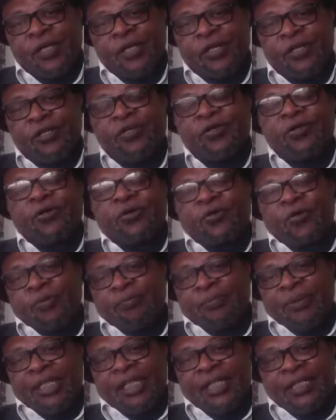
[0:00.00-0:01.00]
you
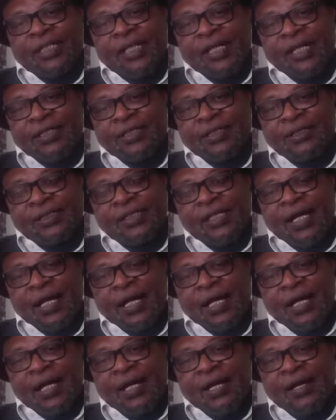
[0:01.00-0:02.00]
communicate
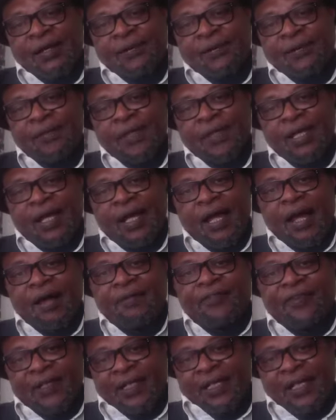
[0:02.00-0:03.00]
uh,
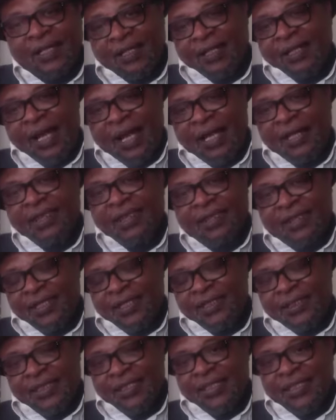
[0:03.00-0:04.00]
African
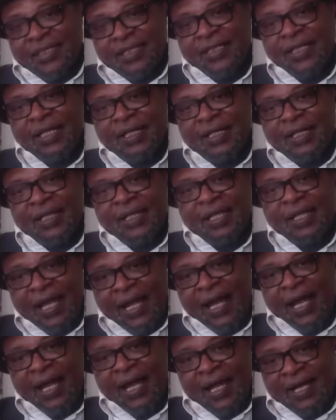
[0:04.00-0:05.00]
aesthetics, and they
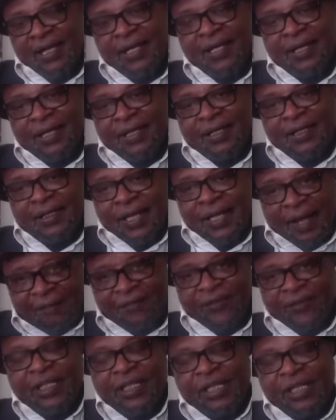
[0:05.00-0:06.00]
are the
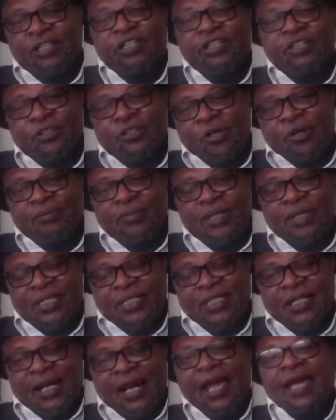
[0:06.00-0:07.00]
African idiom
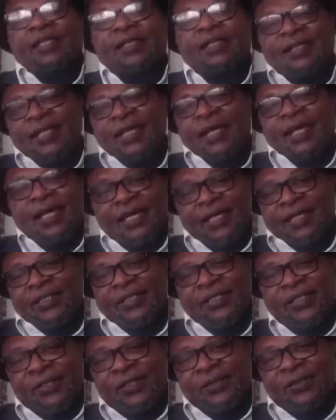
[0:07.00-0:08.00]
is right there,
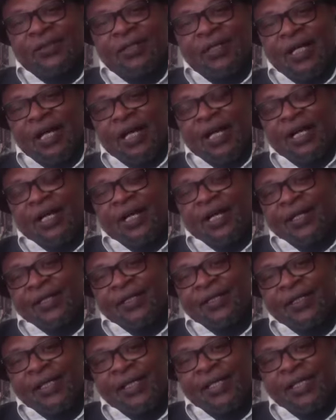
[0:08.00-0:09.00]
you know, uh,
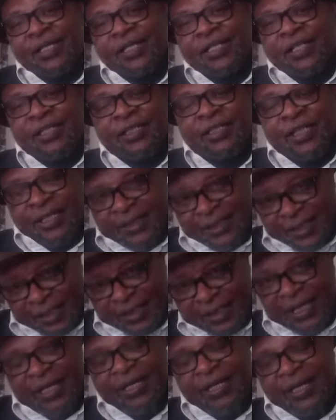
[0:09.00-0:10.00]
in the
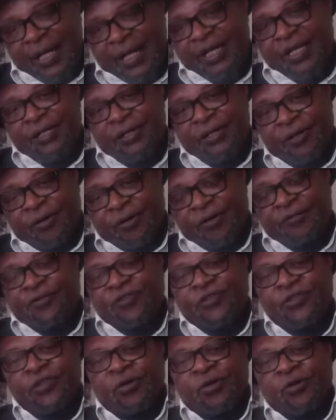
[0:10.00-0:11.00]
DNA
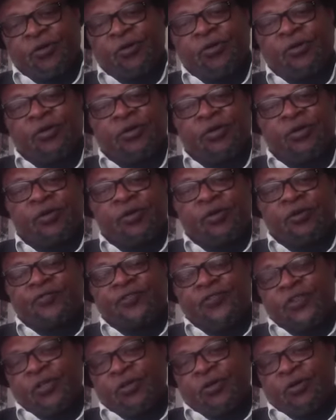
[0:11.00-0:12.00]
of your
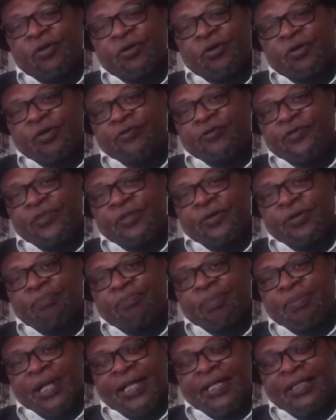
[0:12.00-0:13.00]
of your of your
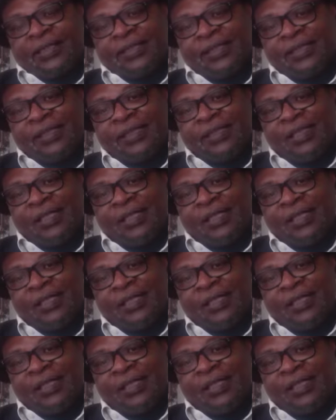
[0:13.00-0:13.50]
brand.